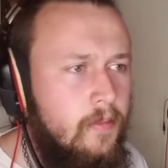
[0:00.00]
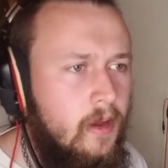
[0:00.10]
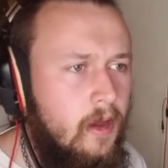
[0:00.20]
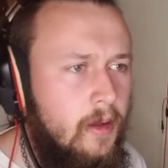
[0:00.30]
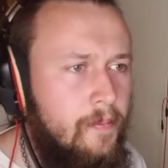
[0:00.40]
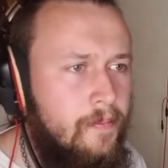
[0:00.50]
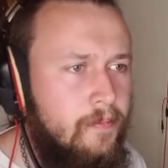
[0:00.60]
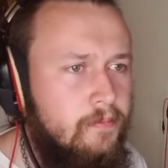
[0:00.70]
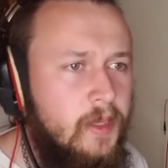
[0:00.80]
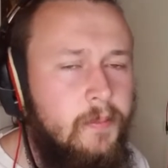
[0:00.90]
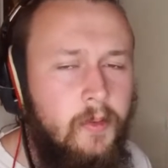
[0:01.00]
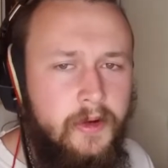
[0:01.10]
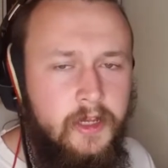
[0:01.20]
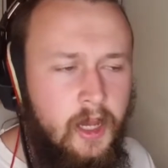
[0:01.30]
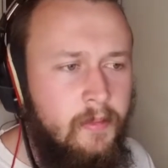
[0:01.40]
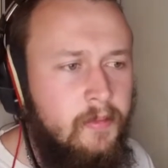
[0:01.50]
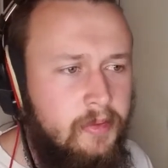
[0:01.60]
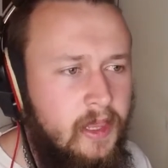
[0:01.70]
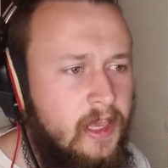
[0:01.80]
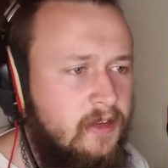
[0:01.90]
Um, people want to come and
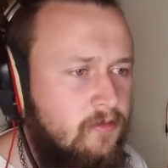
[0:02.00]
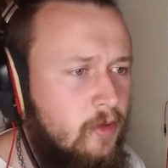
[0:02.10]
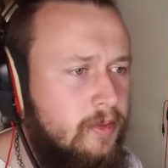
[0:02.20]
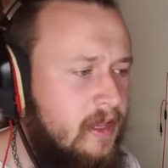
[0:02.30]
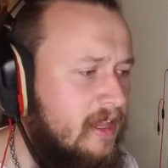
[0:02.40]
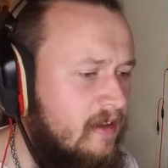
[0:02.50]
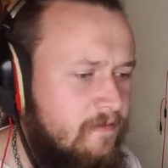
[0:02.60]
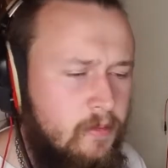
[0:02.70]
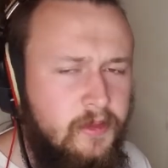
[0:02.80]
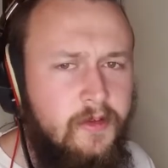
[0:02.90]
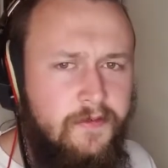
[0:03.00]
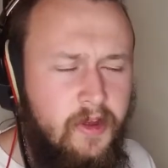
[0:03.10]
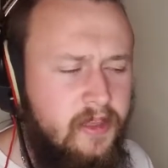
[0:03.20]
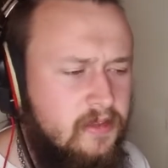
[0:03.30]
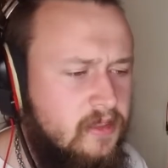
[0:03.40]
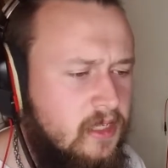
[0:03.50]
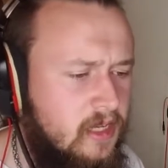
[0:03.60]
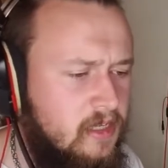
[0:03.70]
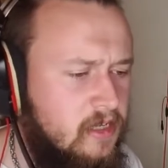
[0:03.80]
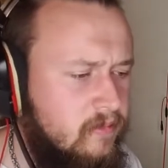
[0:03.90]
play and roleplay and have fun with their friends
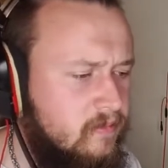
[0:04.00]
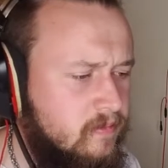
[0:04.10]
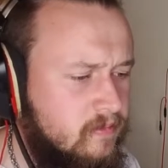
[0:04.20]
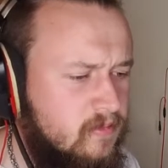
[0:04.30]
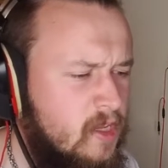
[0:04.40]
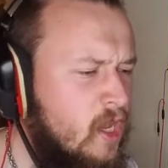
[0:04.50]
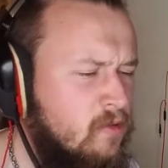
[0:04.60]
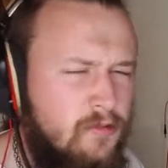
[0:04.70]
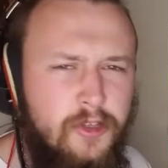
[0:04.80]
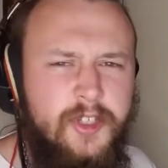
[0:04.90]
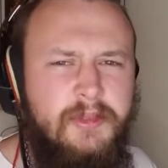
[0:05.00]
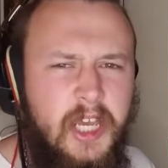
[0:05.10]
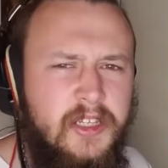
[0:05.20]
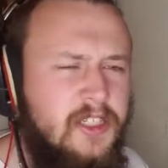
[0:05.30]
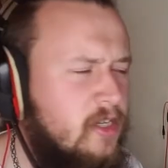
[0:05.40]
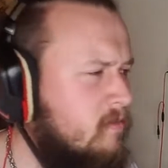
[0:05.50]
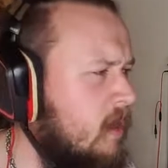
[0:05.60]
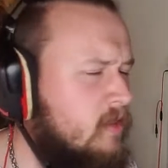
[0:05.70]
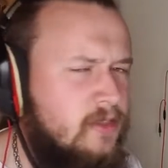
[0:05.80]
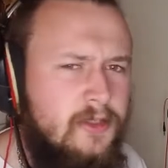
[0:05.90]
and roll some dice, kill
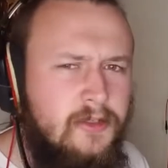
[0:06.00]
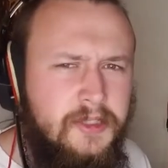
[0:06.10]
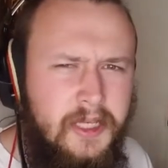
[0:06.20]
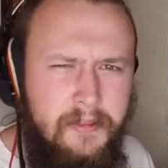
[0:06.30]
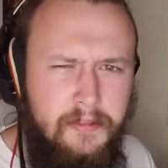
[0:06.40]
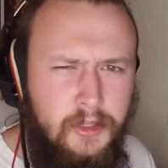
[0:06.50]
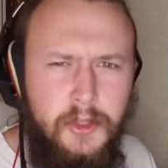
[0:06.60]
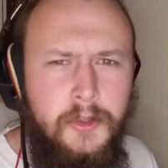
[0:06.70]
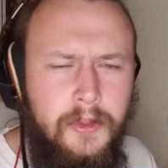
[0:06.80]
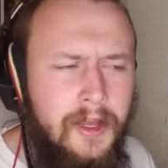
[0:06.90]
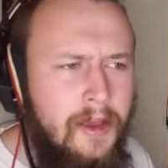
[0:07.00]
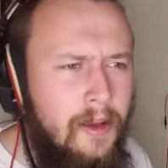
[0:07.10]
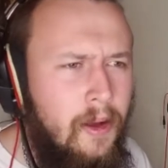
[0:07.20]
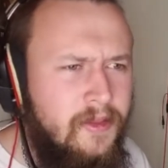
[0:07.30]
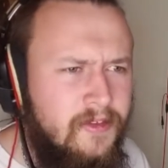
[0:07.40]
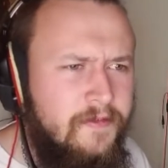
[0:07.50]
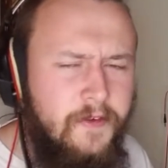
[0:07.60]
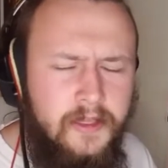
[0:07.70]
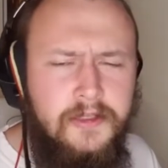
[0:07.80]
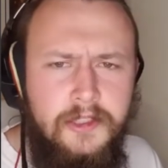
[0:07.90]
monsters, get loot, all the
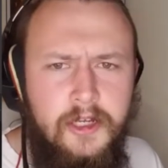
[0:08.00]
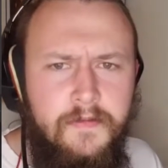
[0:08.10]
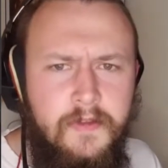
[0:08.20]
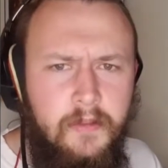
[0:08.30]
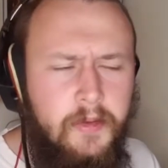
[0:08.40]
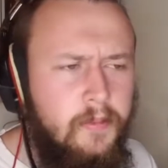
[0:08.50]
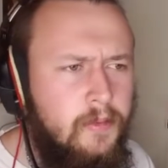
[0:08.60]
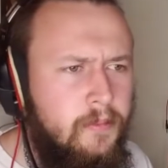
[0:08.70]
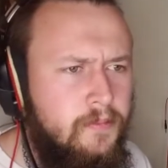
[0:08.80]
fun stuff that people